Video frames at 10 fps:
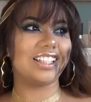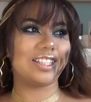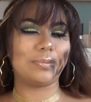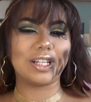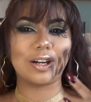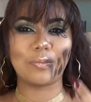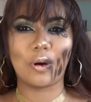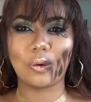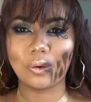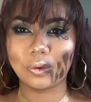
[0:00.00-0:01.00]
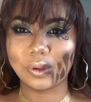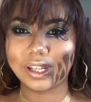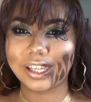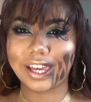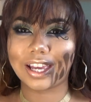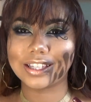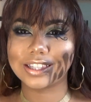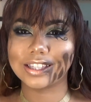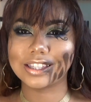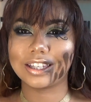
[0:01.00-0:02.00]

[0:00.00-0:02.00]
to become whole, and he has this